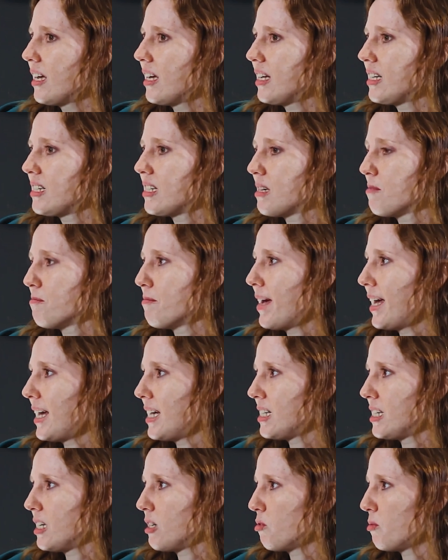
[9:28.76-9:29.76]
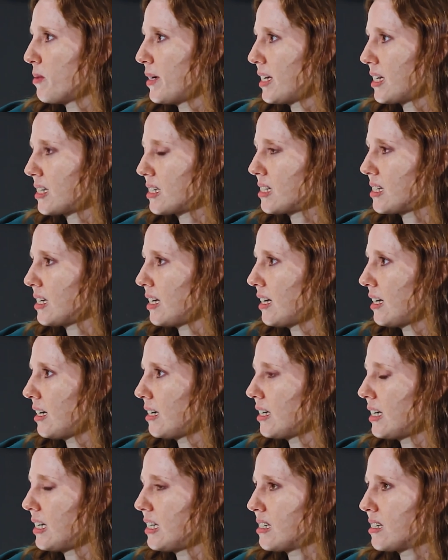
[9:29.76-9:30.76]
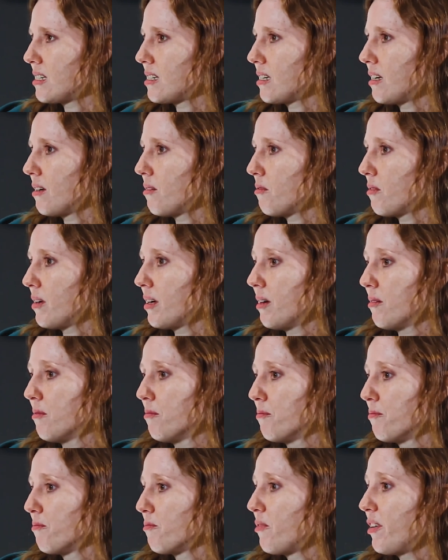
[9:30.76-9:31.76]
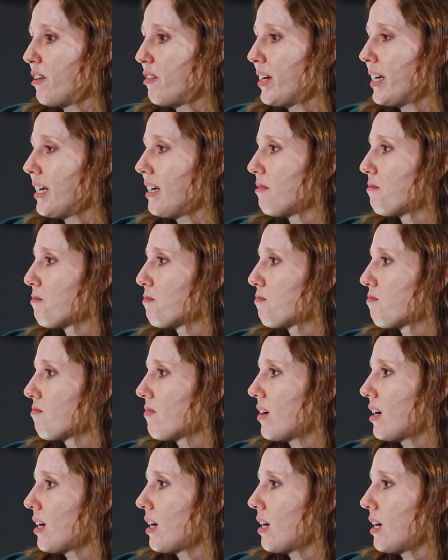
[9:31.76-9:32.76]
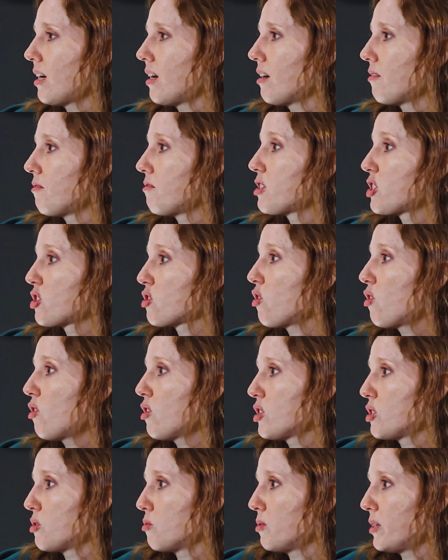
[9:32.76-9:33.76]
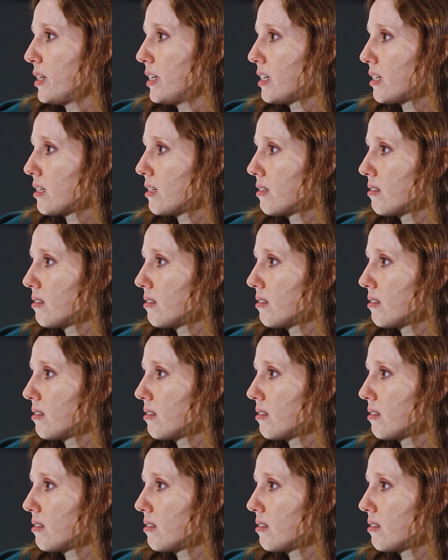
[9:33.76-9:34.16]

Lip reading: it's amazing works, and it's very scarce work.